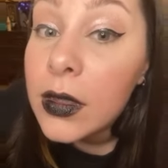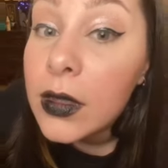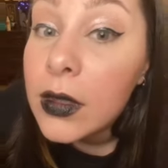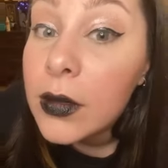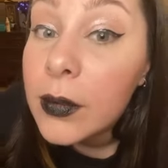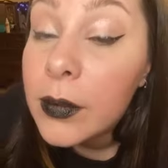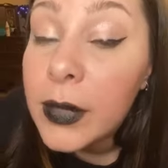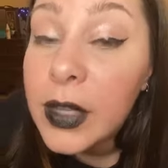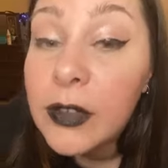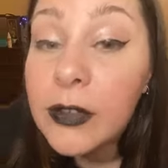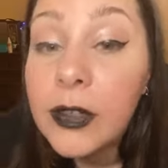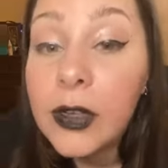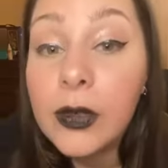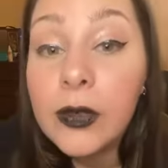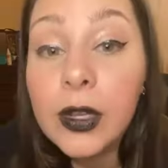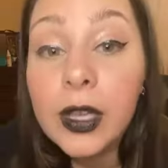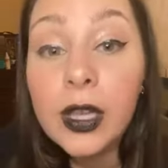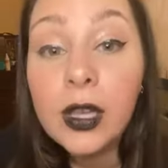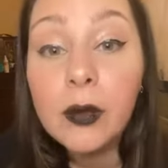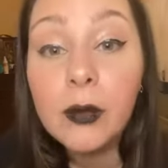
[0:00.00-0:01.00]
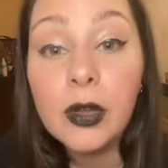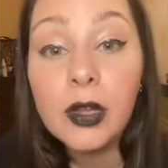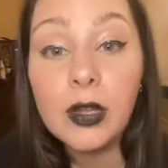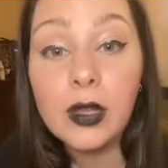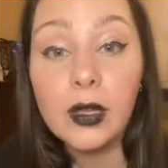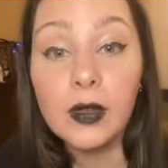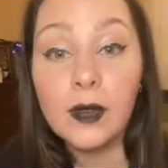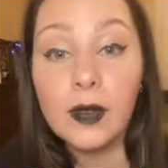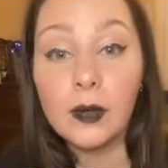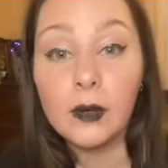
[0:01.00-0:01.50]
my phone camera,
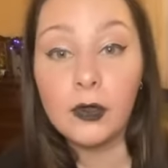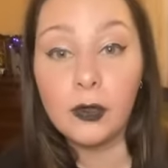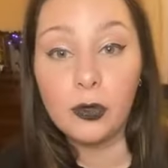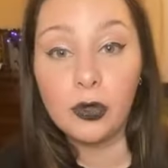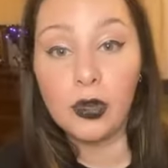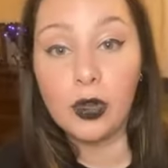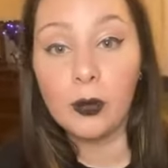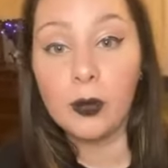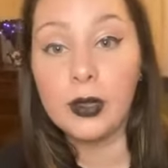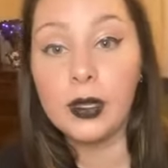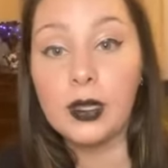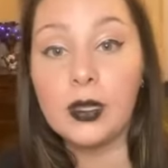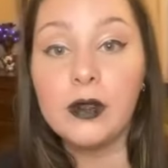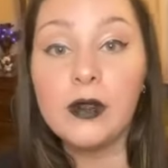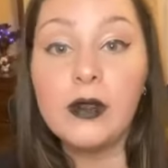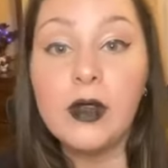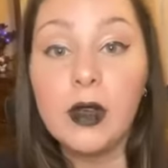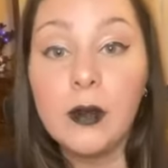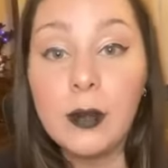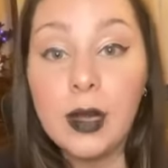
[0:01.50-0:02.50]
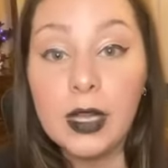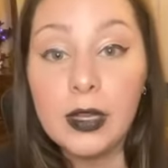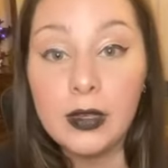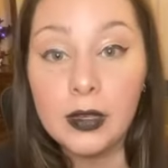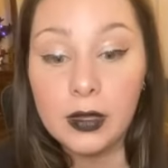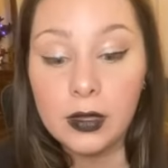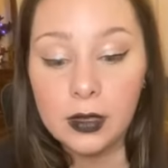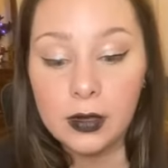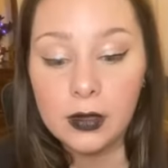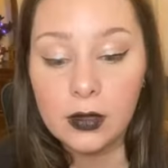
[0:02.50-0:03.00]
and that was probably a dumb
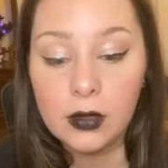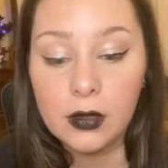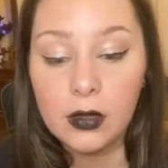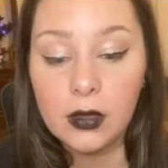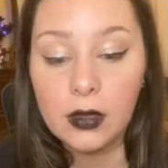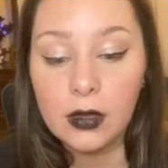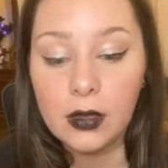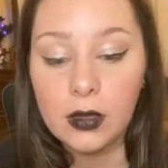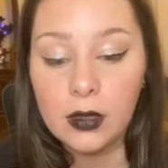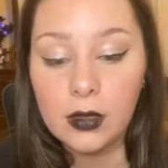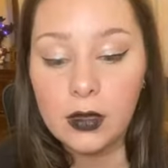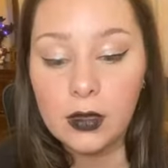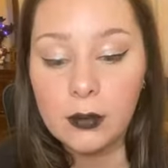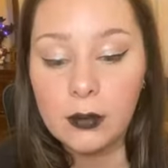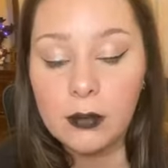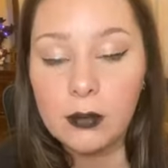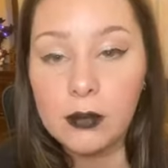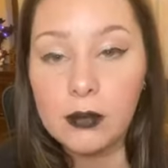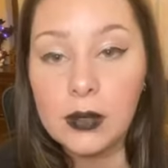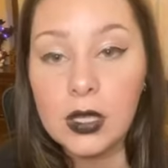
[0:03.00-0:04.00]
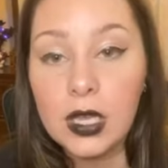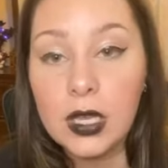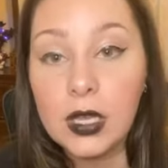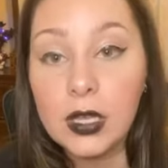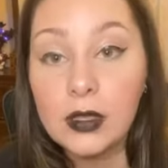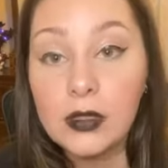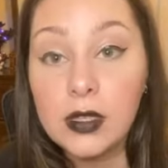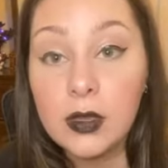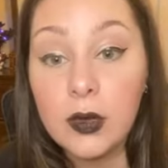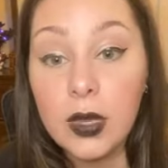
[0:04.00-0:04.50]
idea, but
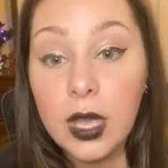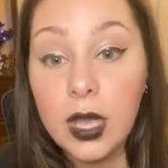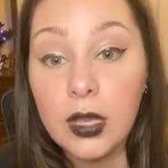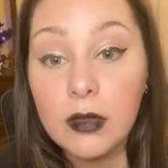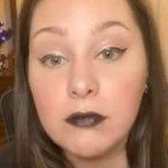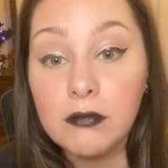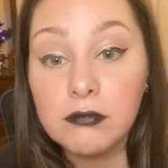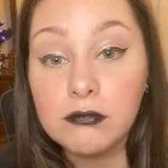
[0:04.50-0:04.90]
it's okay.